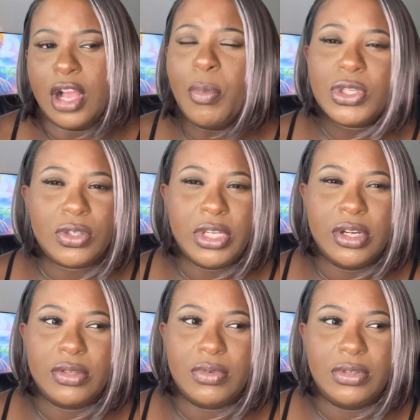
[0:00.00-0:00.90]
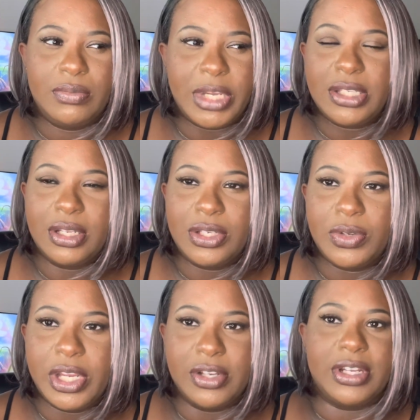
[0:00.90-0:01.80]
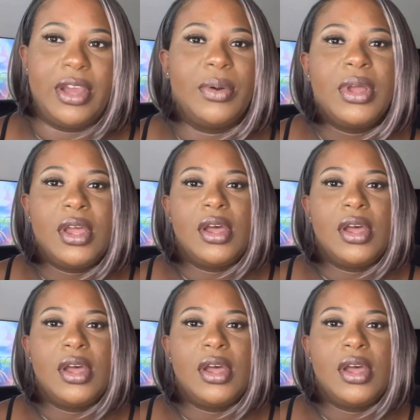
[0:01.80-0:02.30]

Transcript: almost 2 years. Well, basically 2 years now.